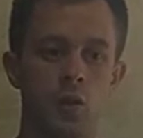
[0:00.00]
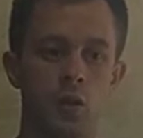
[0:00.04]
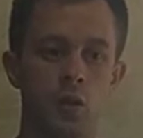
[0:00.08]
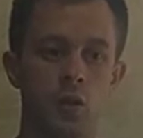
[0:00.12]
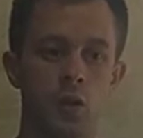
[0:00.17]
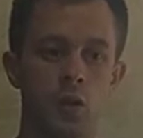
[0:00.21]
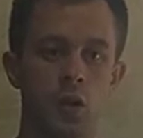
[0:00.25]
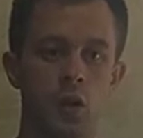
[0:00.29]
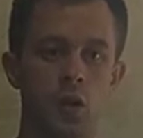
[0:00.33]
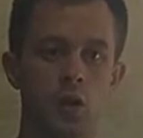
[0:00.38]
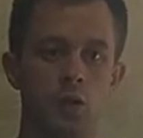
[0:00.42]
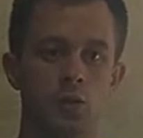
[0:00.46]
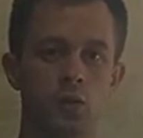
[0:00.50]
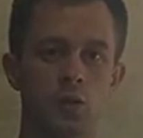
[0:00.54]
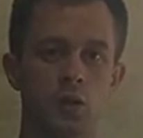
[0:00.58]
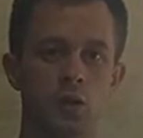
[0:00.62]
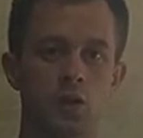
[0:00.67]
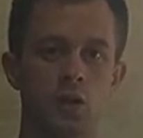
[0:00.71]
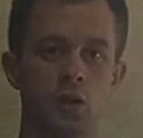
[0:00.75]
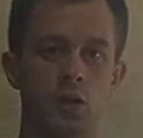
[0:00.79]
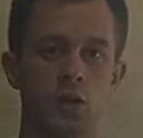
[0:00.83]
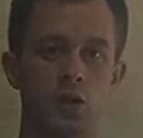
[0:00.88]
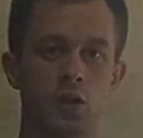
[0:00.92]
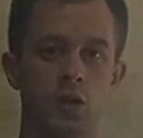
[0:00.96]
well, you
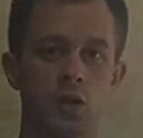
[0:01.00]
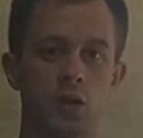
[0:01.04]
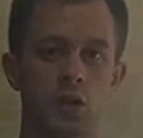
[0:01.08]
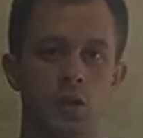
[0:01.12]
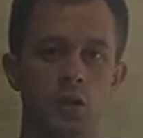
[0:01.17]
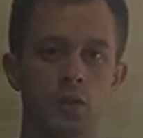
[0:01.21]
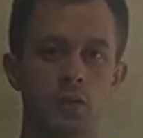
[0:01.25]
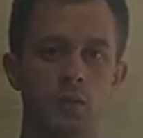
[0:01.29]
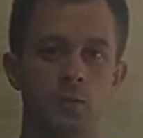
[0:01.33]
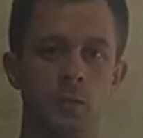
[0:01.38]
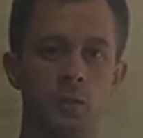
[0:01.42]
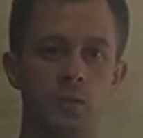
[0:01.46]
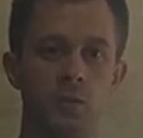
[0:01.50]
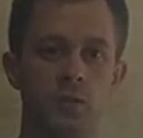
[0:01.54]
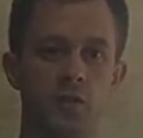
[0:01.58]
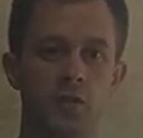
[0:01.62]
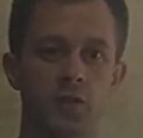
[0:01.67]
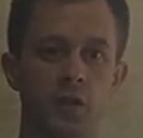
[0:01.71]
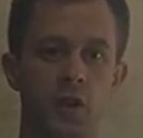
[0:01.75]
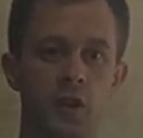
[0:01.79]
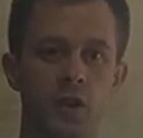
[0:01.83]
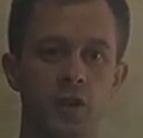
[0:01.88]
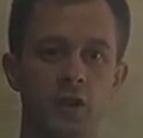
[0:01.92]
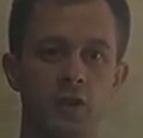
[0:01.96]
just
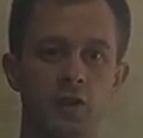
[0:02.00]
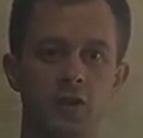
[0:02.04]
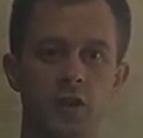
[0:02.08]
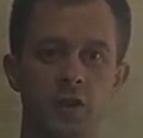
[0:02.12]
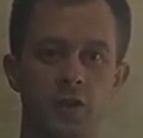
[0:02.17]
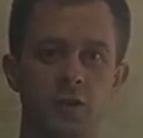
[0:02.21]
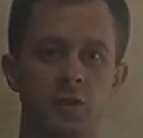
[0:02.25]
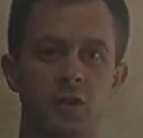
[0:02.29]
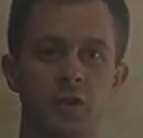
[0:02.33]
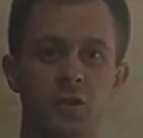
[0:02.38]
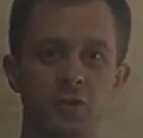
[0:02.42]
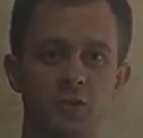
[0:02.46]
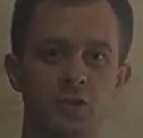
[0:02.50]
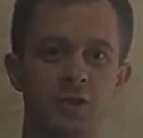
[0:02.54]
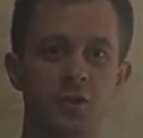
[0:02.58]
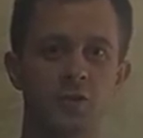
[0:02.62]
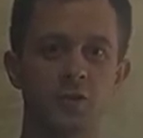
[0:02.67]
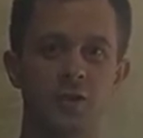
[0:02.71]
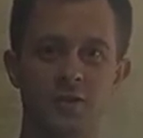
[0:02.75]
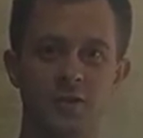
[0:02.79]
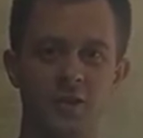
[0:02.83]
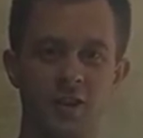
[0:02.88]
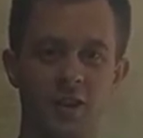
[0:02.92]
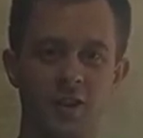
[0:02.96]
find Arnold
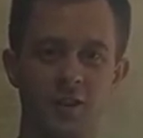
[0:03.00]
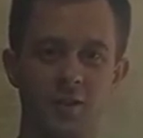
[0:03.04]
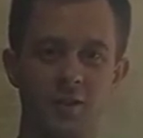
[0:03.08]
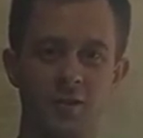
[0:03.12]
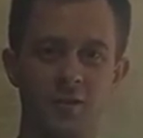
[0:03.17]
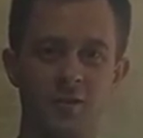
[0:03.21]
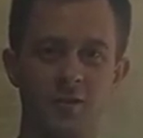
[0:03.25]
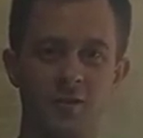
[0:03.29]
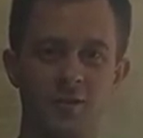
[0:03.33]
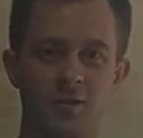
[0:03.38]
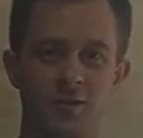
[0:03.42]
Schwarzenegger